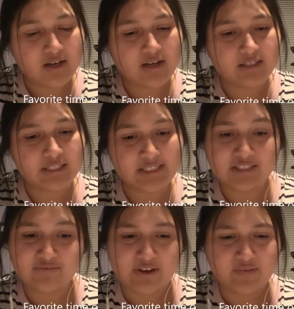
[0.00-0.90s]

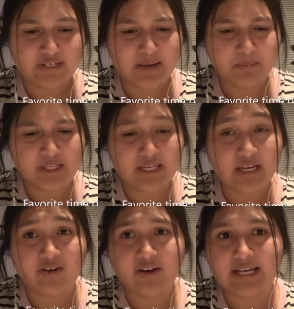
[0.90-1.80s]
Liz's favorite time of the
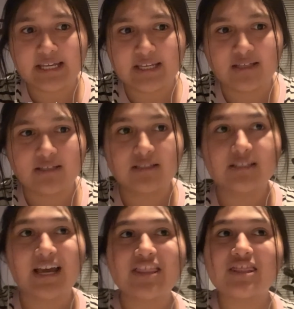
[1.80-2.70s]
year is,
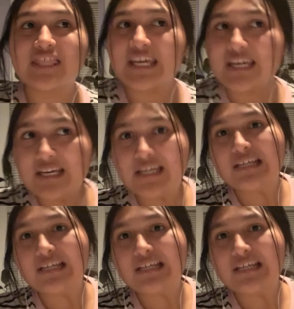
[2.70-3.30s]
I think,